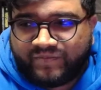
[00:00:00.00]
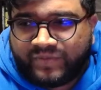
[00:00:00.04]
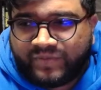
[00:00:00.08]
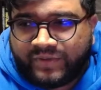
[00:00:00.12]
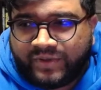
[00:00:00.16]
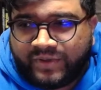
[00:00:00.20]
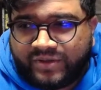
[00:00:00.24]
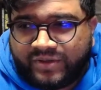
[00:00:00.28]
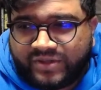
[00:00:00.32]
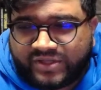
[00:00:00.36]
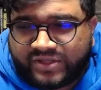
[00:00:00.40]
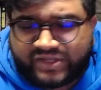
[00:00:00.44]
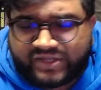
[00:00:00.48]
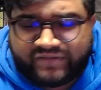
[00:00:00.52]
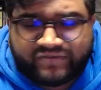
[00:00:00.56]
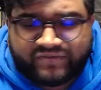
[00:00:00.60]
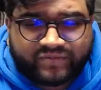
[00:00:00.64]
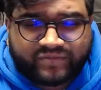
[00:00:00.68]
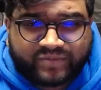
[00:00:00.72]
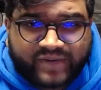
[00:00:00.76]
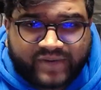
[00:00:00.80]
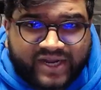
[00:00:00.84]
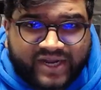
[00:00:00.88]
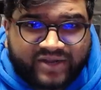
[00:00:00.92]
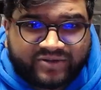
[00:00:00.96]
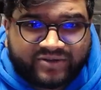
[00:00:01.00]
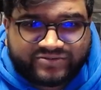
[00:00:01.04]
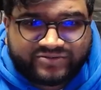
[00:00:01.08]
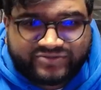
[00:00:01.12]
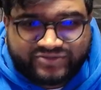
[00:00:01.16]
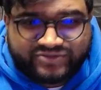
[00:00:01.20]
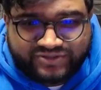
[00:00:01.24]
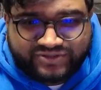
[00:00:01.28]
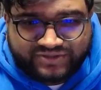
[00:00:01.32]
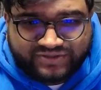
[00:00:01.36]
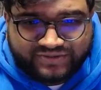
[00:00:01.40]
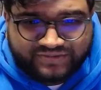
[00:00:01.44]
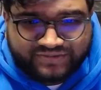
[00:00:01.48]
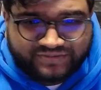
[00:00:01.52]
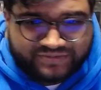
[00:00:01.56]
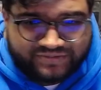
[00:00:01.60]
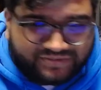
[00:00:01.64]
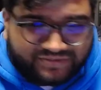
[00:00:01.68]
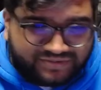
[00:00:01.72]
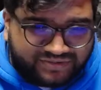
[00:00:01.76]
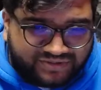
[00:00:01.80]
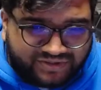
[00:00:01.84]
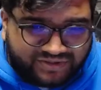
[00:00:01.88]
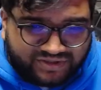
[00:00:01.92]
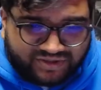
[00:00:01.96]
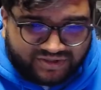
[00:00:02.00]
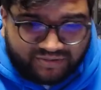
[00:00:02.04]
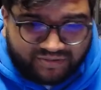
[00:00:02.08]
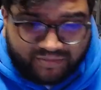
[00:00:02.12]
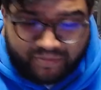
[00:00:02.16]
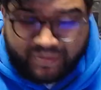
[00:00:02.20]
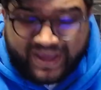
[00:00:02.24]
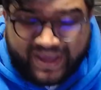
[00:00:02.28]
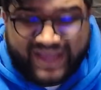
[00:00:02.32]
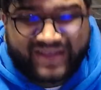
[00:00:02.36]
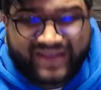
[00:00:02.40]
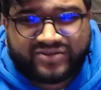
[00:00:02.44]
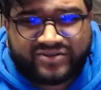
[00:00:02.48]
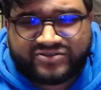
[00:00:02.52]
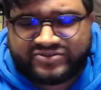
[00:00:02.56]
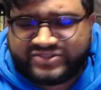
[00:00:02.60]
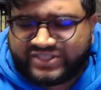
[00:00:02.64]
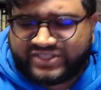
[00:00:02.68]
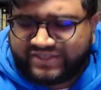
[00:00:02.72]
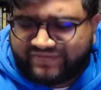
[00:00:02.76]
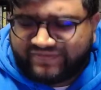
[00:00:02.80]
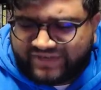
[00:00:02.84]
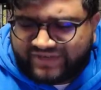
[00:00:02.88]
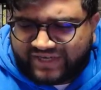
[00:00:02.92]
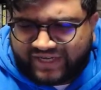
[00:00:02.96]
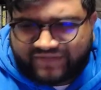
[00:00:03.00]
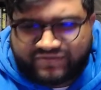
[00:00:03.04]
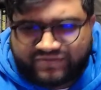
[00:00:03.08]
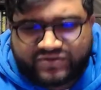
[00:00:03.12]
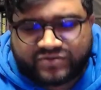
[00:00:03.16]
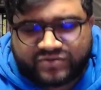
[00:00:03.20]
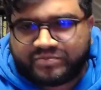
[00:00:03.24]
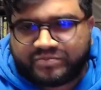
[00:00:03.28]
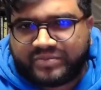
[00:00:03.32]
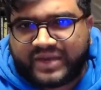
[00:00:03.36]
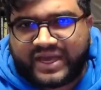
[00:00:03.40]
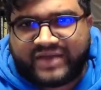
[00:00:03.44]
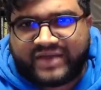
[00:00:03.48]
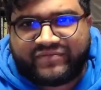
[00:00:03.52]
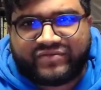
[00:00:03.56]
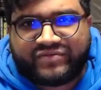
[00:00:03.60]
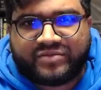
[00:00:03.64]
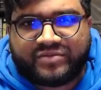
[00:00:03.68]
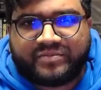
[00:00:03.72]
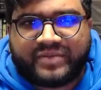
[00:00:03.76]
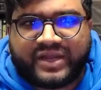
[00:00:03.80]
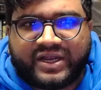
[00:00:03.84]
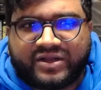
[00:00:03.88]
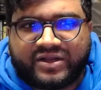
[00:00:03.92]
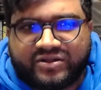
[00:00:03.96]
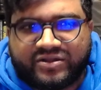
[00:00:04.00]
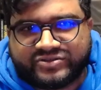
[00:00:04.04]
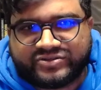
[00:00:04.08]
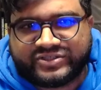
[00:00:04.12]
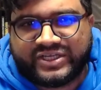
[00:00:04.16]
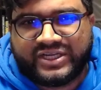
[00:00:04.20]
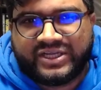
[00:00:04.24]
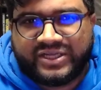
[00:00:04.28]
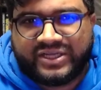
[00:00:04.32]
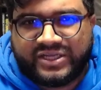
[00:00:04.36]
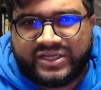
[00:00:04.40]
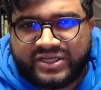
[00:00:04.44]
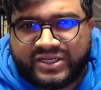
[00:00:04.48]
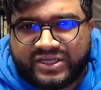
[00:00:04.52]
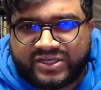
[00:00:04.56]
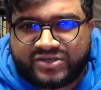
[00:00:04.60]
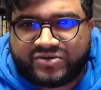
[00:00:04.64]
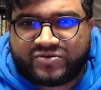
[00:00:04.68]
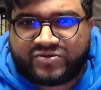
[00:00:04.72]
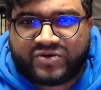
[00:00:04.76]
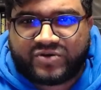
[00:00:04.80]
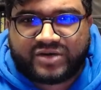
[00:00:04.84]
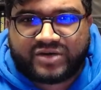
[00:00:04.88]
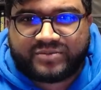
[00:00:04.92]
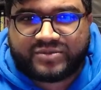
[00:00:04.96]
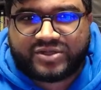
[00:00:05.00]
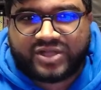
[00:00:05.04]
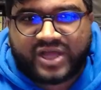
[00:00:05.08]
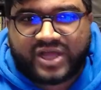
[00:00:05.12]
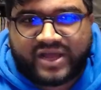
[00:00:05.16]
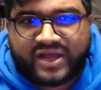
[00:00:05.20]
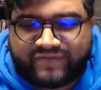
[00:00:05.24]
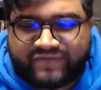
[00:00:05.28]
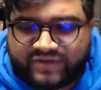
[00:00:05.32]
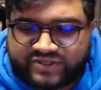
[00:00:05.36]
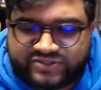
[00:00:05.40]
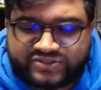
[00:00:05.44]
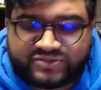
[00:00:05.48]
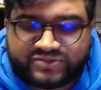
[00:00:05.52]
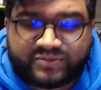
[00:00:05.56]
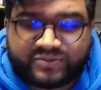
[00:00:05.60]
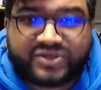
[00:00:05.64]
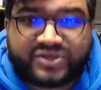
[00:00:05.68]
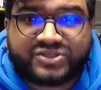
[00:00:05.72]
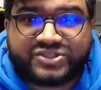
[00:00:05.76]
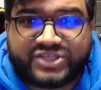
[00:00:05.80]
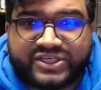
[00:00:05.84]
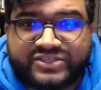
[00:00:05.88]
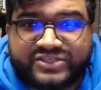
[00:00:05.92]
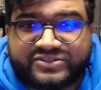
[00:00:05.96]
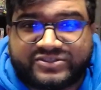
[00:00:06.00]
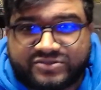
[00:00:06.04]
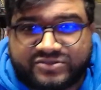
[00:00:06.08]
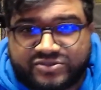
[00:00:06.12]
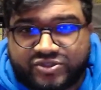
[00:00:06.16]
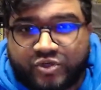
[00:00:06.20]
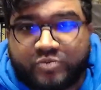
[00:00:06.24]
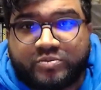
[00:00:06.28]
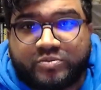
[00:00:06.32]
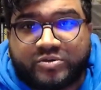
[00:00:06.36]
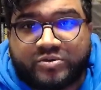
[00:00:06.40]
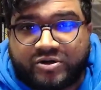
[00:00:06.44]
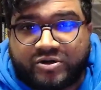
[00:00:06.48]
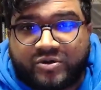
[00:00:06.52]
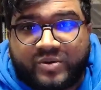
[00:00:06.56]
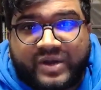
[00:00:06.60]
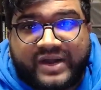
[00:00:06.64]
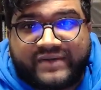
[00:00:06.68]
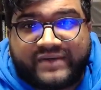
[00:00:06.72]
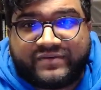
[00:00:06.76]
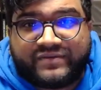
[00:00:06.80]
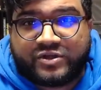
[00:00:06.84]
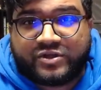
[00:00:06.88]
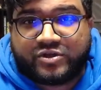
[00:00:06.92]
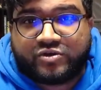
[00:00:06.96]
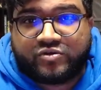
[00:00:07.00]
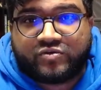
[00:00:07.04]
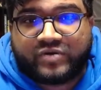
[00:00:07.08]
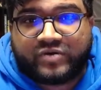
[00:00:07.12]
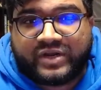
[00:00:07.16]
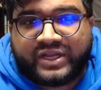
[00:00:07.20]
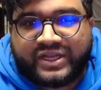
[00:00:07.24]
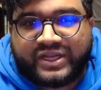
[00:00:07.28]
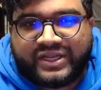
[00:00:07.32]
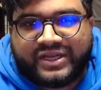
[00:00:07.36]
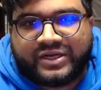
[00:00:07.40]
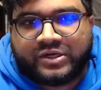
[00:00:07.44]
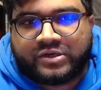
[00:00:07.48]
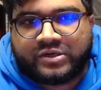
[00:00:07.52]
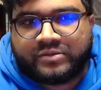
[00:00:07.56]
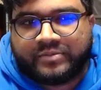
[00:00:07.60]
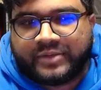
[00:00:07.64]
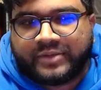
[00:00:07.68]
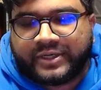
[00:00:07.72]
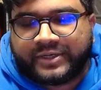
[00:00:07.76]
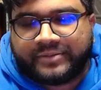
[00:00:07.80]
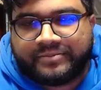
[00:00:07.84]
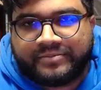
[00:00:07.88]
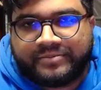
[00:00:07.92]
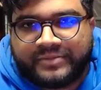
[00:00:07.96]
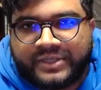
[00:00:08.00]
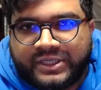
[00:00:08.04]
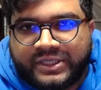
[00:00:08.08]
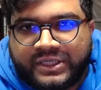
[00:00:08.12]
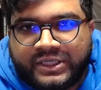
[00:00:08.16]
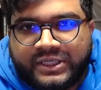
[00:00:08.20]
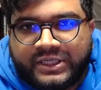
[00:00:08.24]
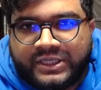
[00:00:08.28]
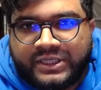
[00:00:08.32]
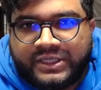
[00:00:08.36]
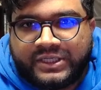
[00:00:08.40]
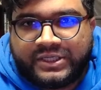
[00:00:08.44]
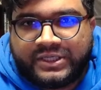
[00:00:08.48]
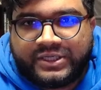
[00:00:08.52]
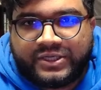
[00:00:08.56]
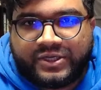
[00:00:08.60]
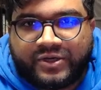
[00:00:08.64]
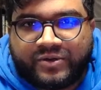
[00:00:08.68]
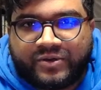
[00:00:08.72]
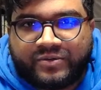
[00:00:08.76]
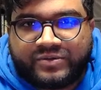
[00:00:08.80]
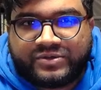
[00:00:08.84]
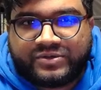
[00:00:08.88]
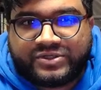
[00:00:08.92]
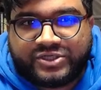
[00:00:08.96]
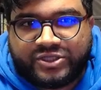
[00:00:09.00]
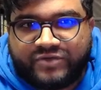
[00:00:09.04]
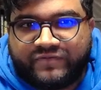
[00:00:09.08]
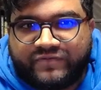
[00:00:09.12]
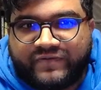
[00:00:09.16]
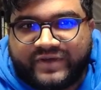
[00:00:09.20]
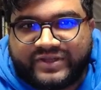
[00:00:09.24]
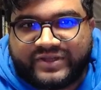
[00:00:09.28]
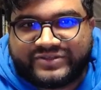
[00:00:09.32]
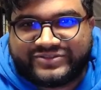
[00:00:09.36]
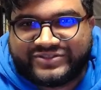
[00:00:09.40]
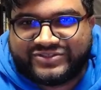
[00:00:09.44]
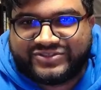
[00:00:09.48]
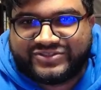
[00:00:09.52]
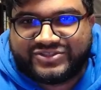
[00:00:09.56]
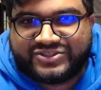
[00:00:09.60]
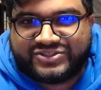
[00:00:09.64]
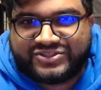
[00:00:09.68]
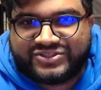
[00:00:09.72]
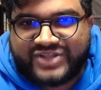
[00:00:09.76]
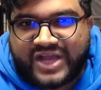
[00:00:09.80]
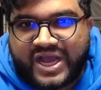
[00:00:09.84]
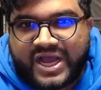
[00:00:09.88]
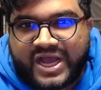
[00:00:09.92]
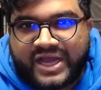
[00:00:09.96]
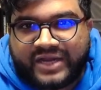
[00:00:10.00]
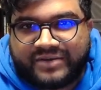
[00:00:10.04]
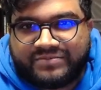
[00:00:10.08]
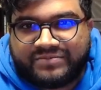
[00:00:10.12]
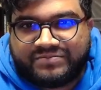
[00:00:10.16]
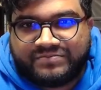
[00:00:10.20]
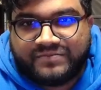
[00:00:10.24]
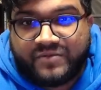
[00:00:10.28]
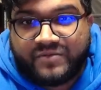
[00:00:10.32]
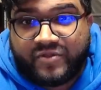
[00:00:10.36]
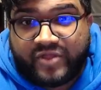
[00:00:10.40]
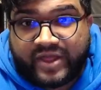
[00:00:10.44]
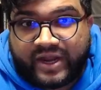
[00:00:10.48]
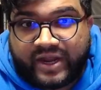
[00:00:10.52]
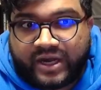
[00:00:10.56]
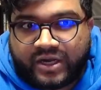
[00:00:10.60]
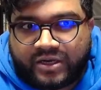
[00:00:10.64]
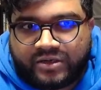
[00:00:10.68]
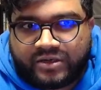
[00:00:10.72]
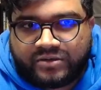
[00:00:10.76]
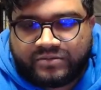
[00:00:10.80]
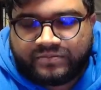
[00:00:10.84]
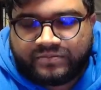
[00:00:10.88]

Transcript: The Cleveland Browns, Bengals even, and I feel bad for the Bengals. Incredible offense. Jamar Chase and Joe Burrow are having a great year, but, defense is just not there.